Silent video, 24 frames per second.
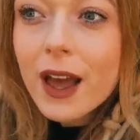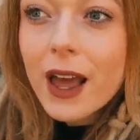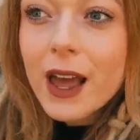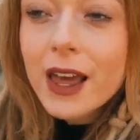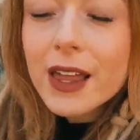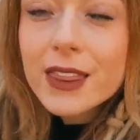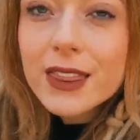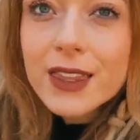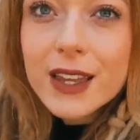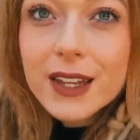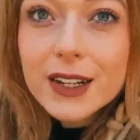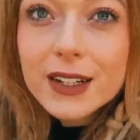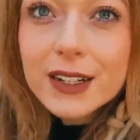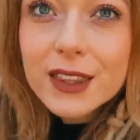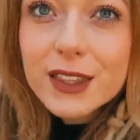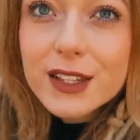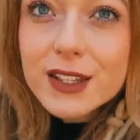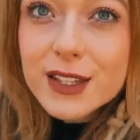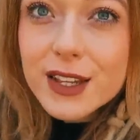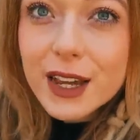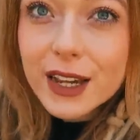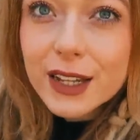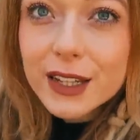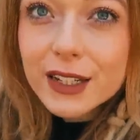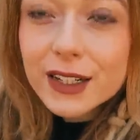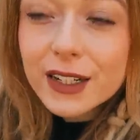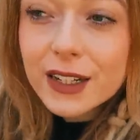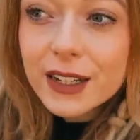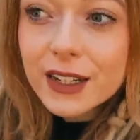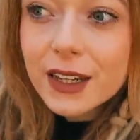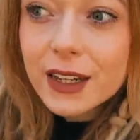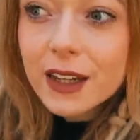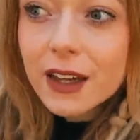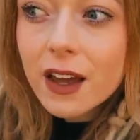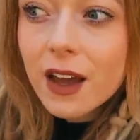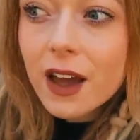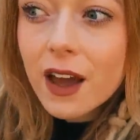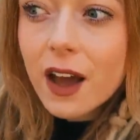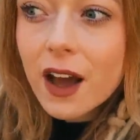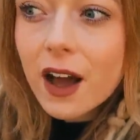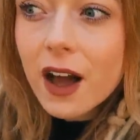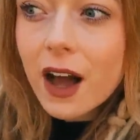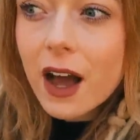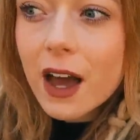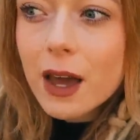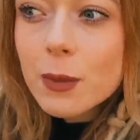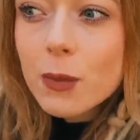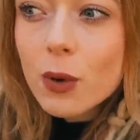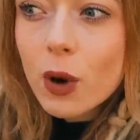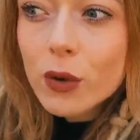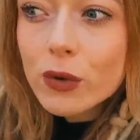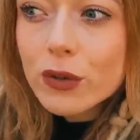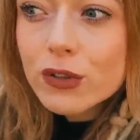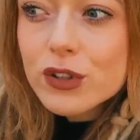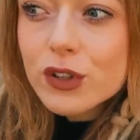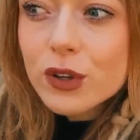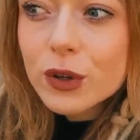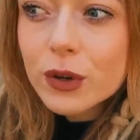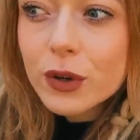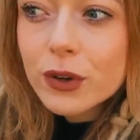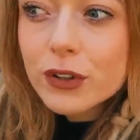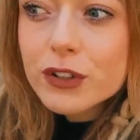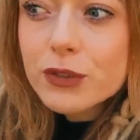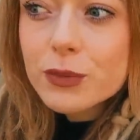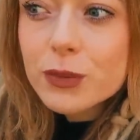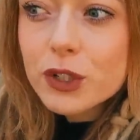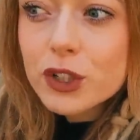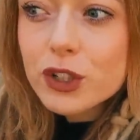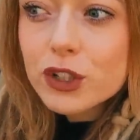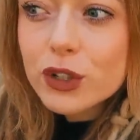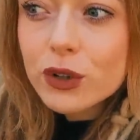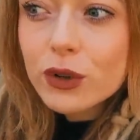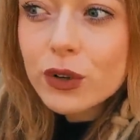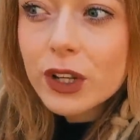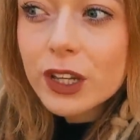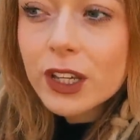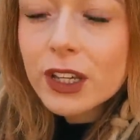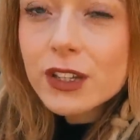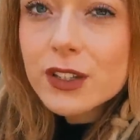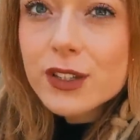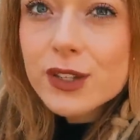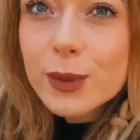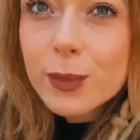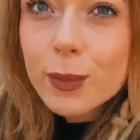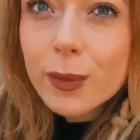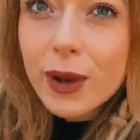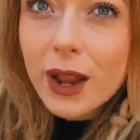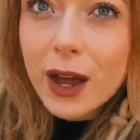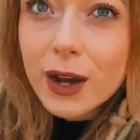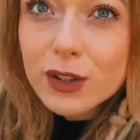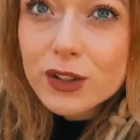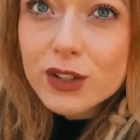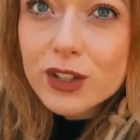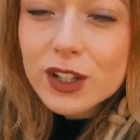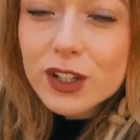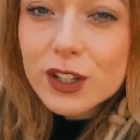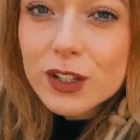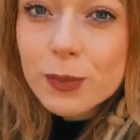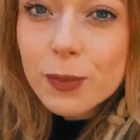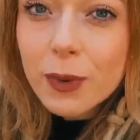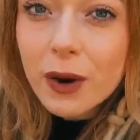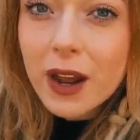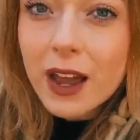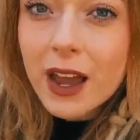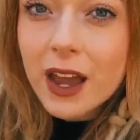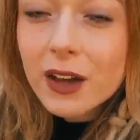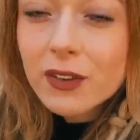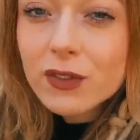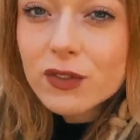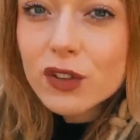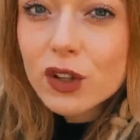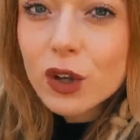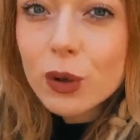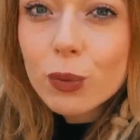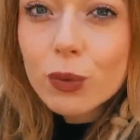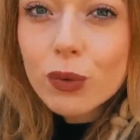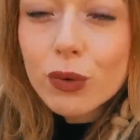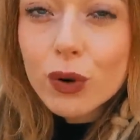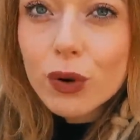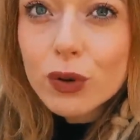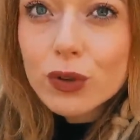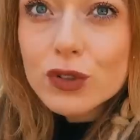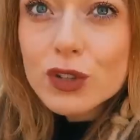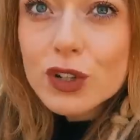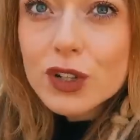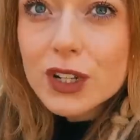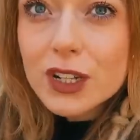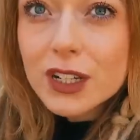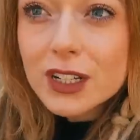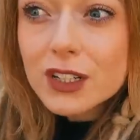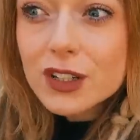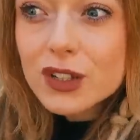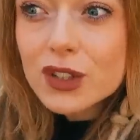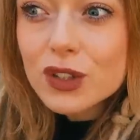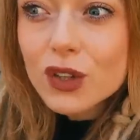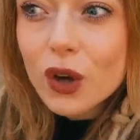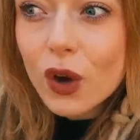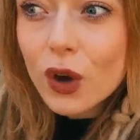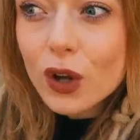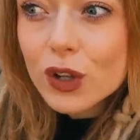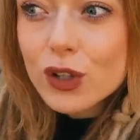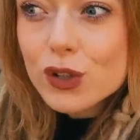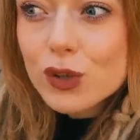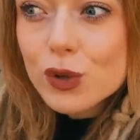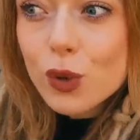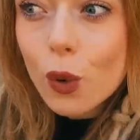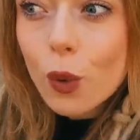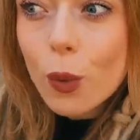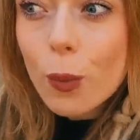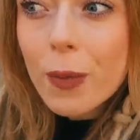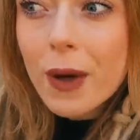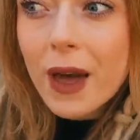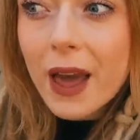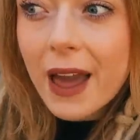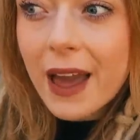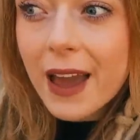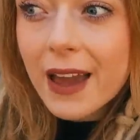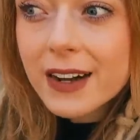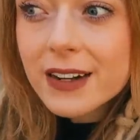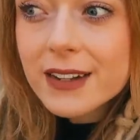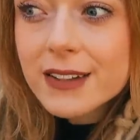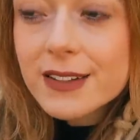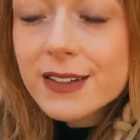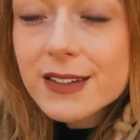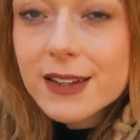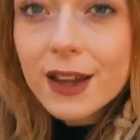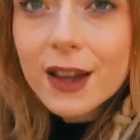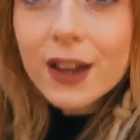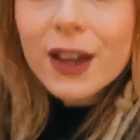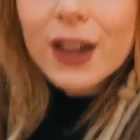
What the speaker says: And then secondly, I'm also going to be shooting some blouses, but I have not brought any skirts or pants.